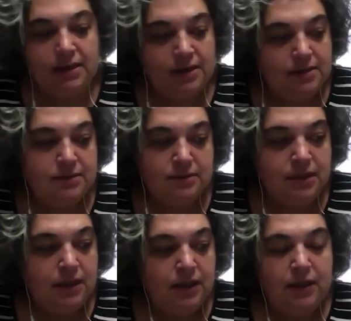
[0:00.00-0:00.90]
and
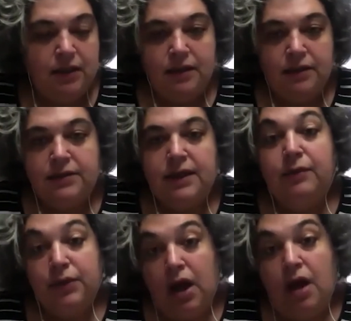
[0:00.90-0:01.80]
they
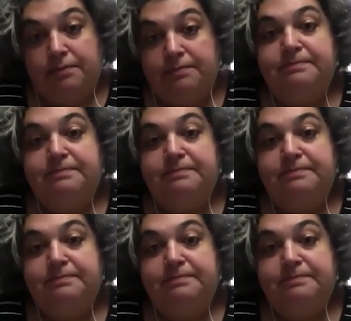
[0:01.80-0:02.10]
will come.